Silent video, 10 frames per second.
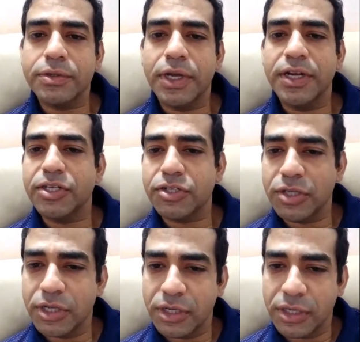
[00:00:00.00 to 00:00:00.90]

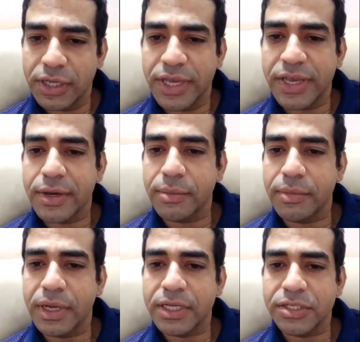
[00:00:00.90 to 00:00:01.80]
additional
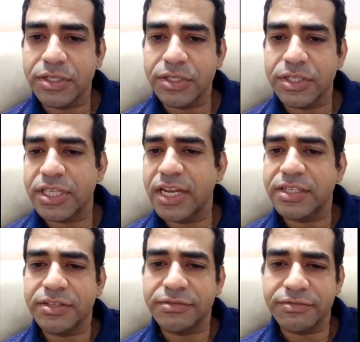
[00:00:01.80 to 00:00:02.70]
income as an
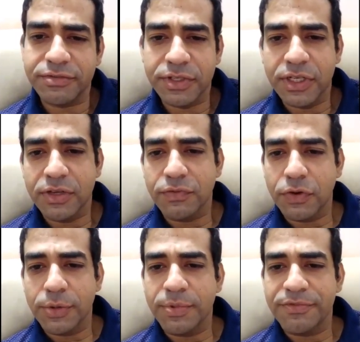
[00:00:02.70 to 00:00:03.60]
incentive for
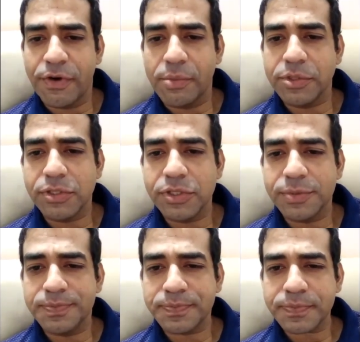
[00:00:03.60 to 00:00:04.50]
good
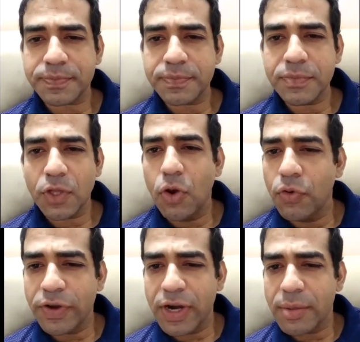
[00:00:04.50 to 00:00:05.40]
performance
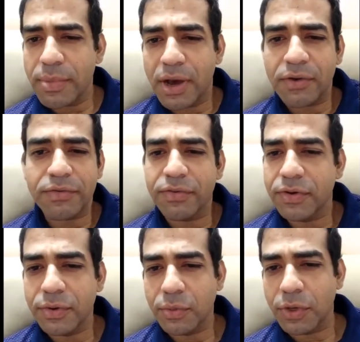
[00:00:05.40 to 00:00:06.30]
over and above
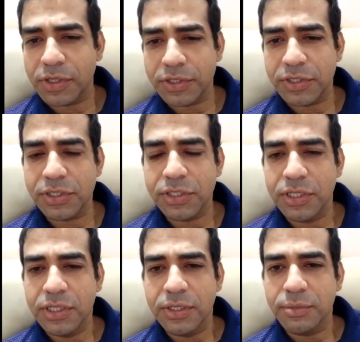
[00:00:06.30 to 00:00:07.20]
what is
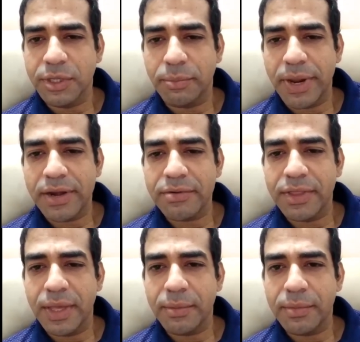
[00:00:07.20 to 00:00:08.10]
being paid to
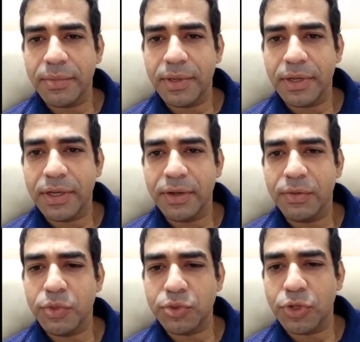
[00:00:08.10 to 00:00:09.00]
them,
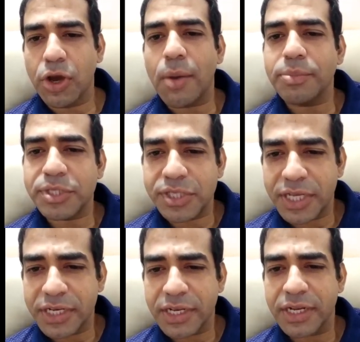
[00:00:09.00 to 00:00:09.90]
which would
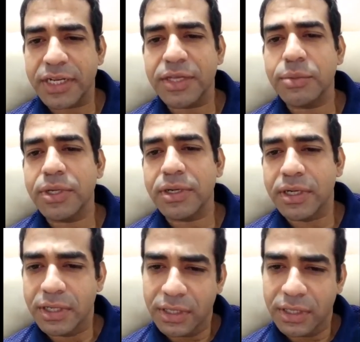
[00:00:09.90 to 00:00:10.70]
compensate and even